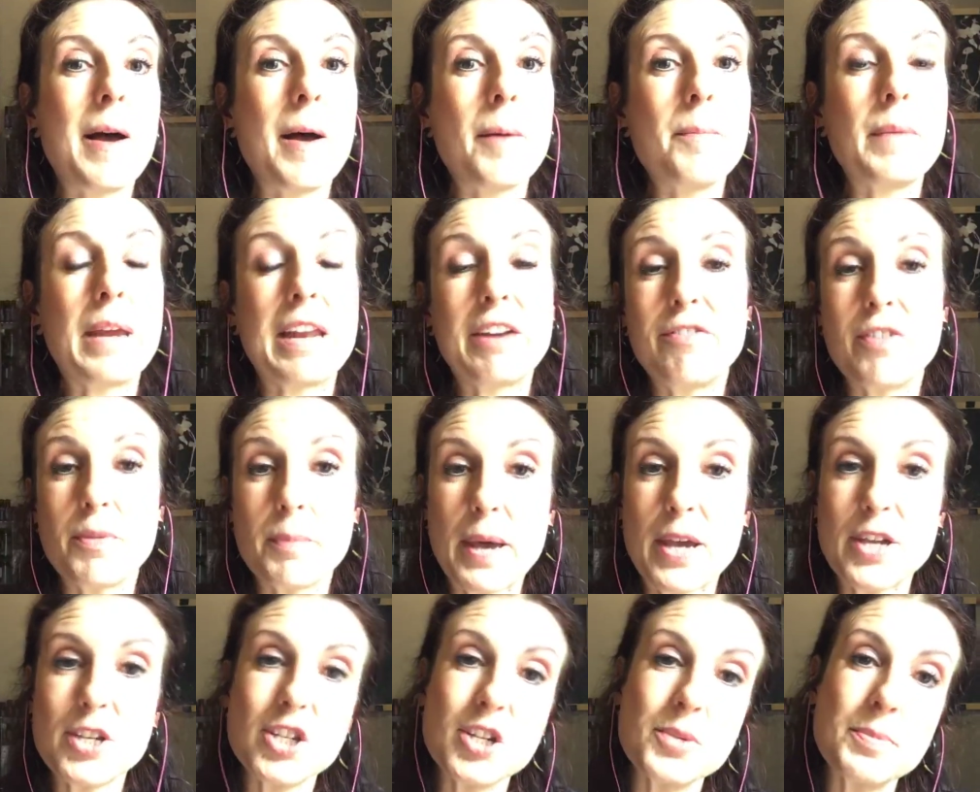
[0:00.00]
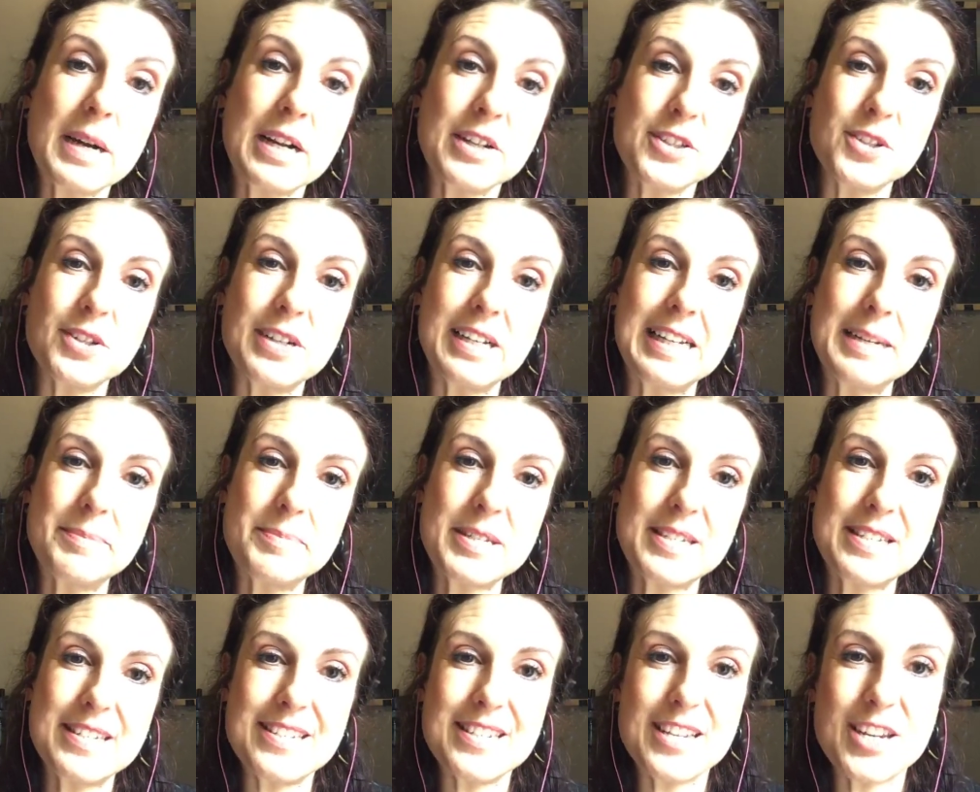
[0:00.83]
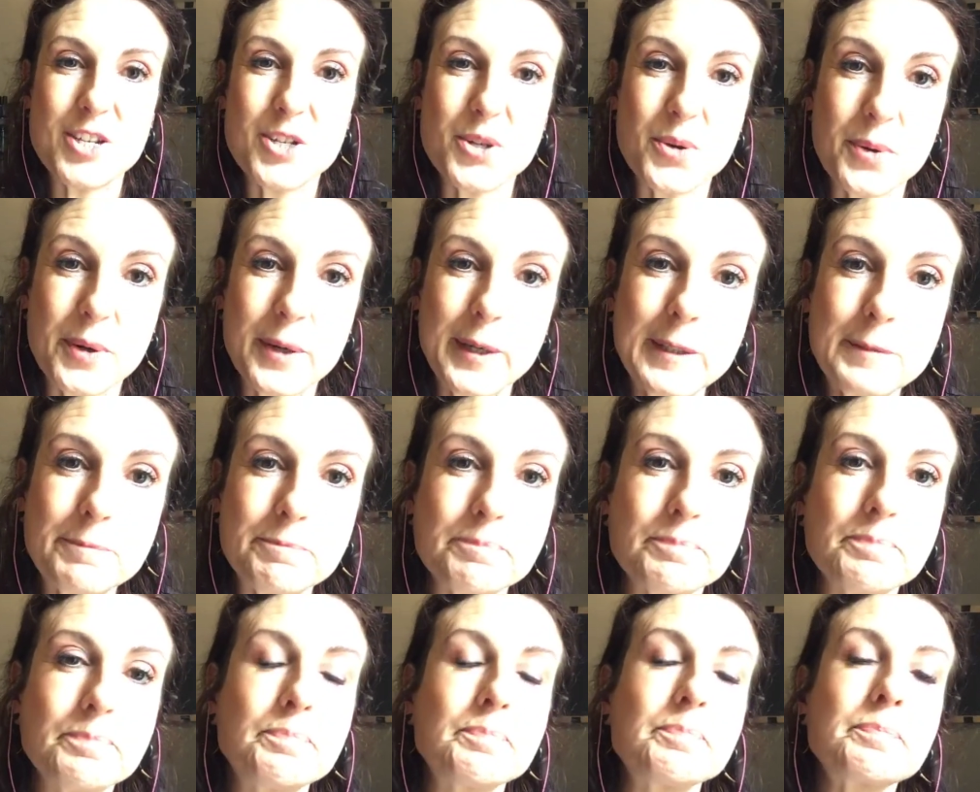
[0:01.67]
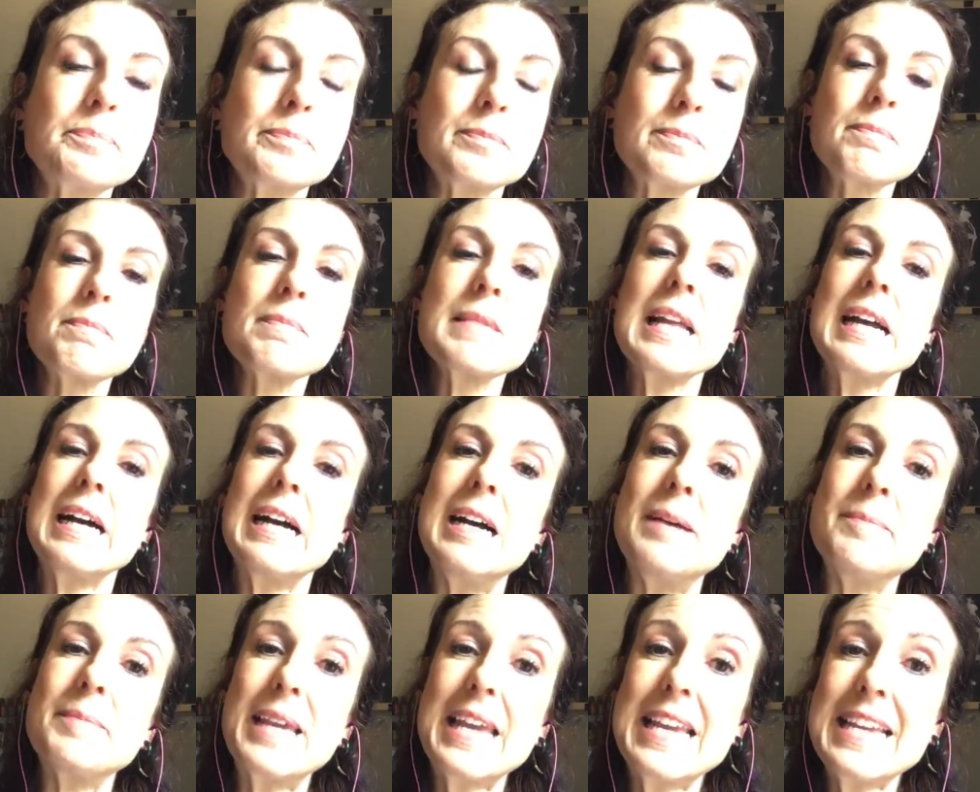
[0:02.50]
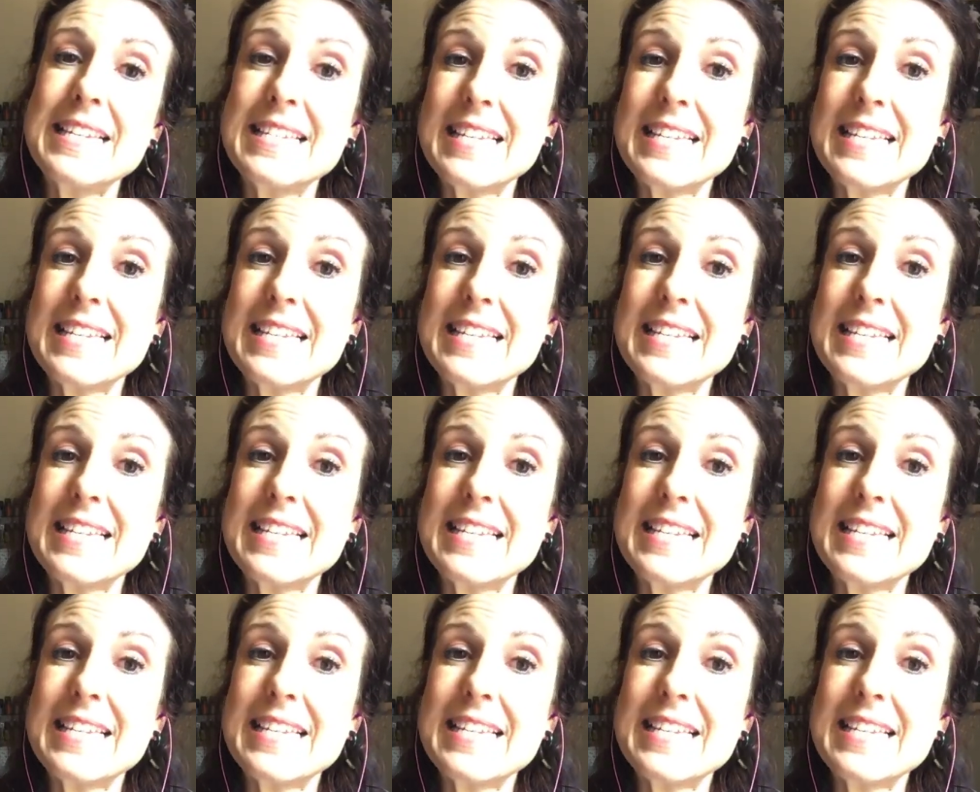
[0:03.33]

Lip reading: information about eucalyptus essential oil. Yes,